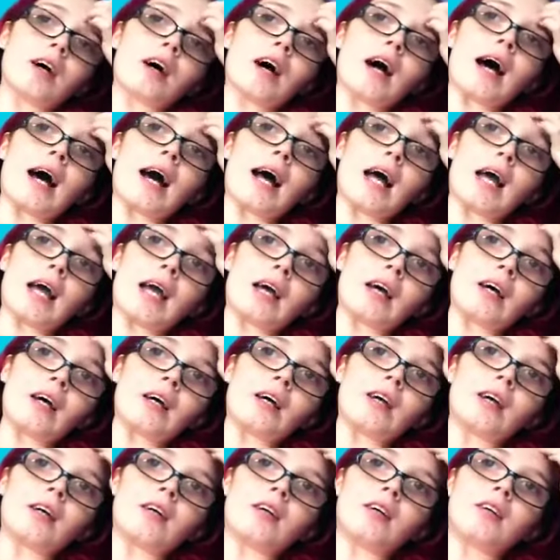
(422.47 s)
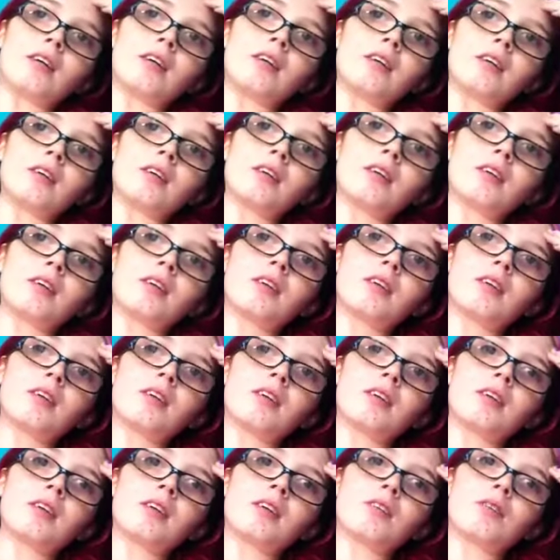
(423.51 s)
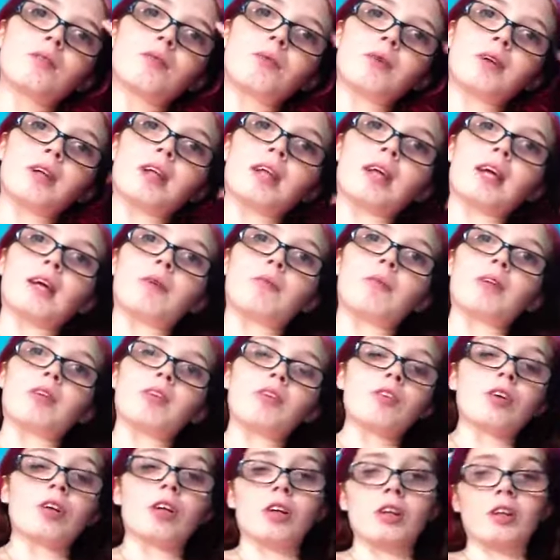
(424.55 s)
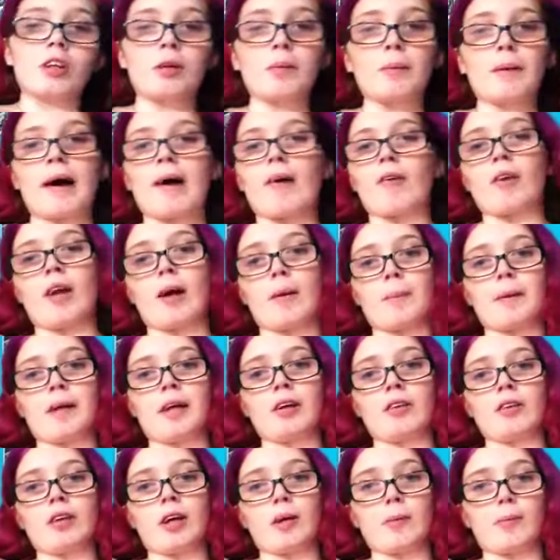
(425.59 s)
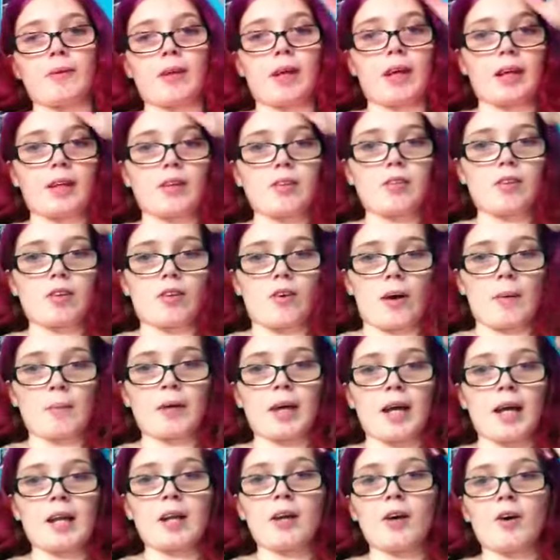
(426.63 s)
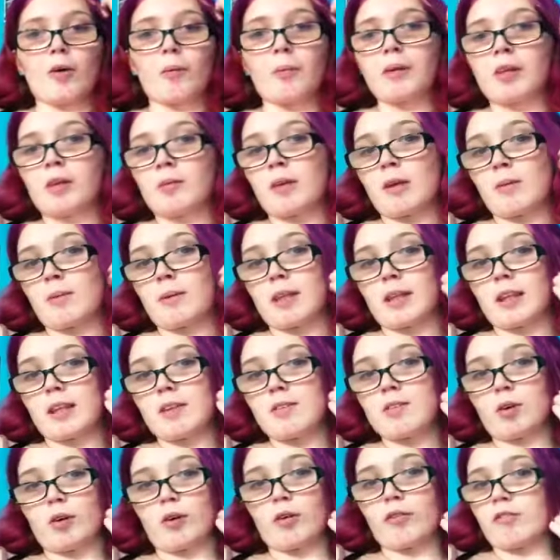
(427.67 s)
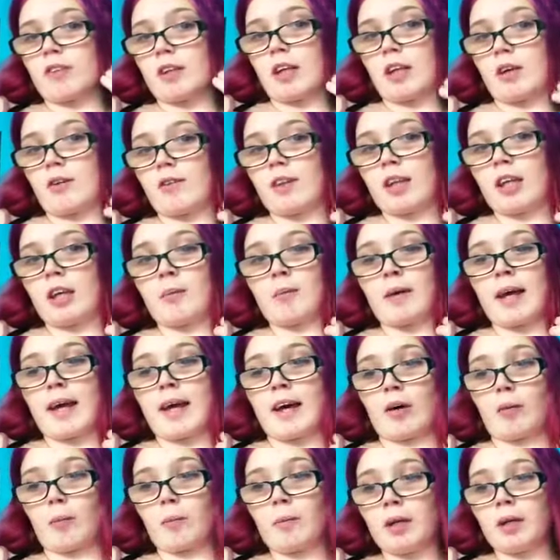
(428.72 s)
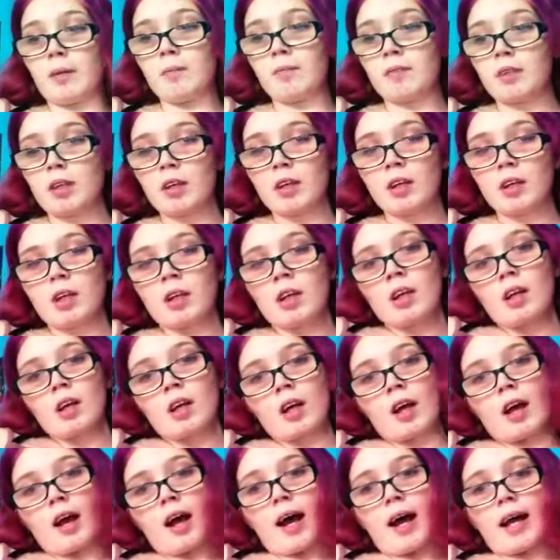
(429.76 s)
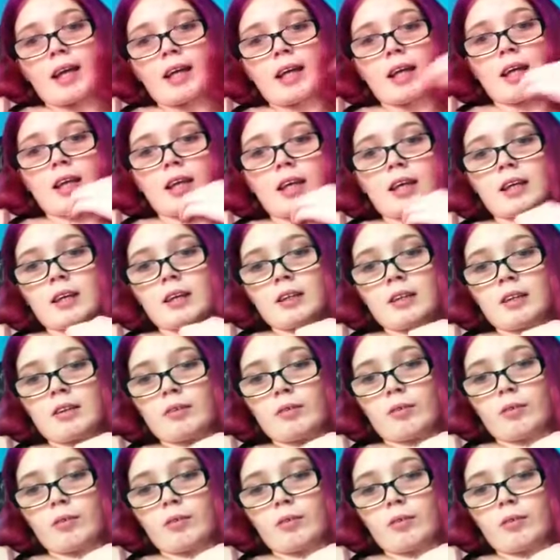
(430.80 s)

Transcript: I. Uh, really am concerned about not being able to update, so I'm kind of hoping maybe this whole video thing might help me. I can,